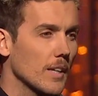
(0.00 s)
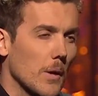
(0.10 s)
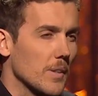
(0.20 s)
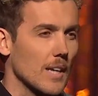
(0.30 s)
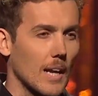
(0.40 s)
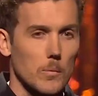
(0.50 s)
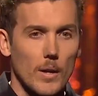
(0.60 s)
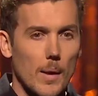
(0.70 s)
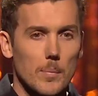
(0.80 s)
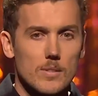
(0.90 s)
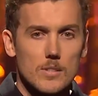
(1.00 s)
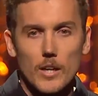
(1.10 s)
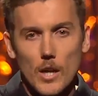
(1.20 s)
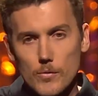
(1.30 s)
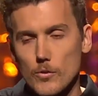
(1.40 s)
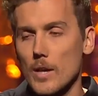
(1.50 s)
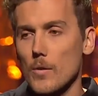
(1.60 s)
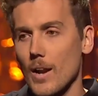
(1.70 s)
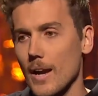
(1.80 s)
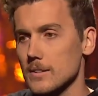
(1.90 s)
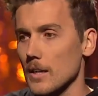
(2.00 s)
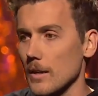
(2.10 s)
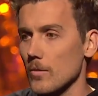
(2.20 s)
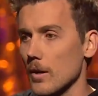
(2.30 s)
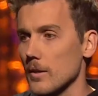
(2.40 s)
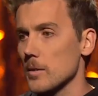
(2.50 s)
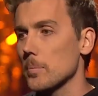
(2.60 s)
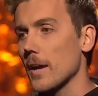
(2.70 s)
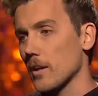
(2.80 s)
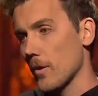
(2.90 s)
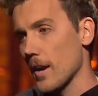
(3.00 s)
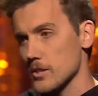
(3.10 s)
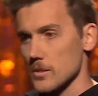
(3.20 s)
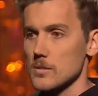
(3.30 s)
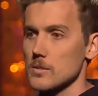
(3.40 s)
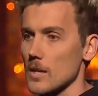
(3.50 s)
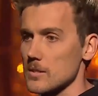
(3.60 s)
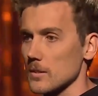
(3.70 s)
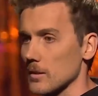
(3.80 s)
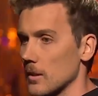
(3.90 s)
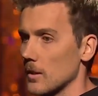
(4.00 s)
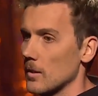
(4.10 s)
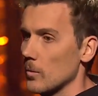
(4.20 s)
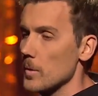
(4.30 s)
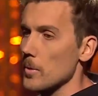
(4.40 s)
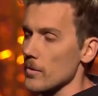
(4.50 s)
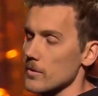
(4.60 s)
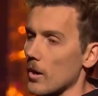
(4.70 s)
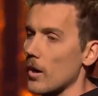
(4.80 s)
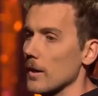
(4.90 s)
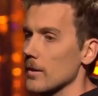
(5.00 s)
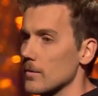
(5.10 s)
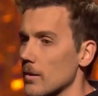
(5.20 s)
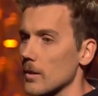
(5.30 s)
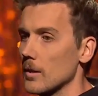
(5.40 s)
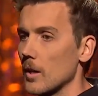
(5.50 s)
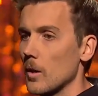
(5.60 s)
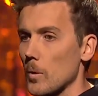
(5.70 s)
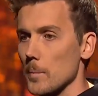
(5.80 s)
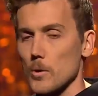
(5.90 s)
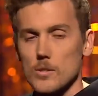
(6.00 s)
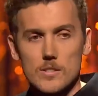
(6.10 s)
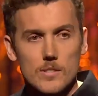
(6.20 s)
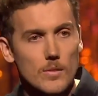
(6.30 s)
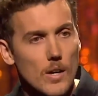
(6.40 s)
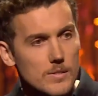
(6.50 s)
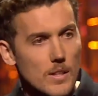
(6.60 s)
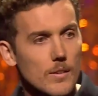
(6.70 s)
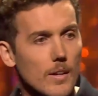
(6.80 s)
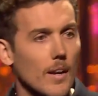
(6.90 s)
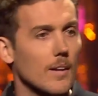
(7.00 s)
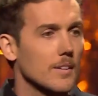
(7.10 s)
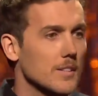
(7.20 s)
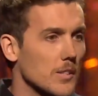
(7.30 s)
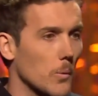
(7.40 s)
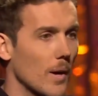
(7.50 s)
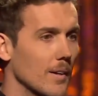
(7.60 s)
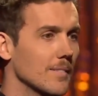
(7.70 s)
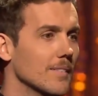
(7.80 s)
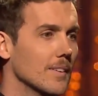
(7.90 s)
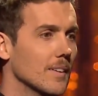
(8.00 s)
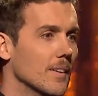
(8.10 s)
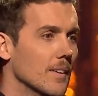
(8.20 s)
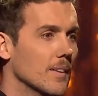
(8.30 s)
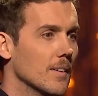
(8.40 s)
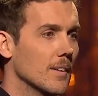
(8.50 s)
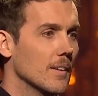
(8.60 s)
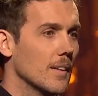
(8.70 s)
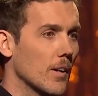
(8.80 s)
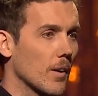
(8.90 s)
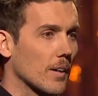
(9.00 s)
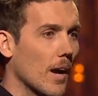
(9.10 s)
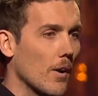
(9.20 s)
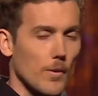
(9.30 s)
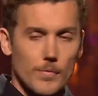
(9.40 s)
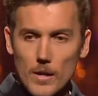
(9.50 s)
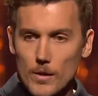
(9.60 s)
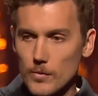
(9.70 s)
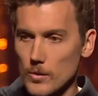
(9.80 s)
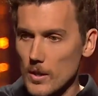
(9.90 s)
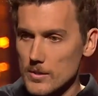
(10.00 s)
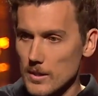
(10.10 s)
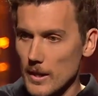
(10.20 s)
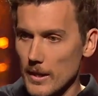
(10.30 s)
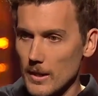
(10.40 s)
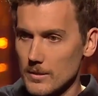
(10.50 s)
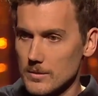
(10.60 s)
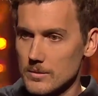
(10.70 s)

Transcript: You know exactly what happens. I go through that reluctantly, right? The plane crashes, doesn't it? We both die, right? One person survives, don't they? Just the one. They're on a current affair a few nights later.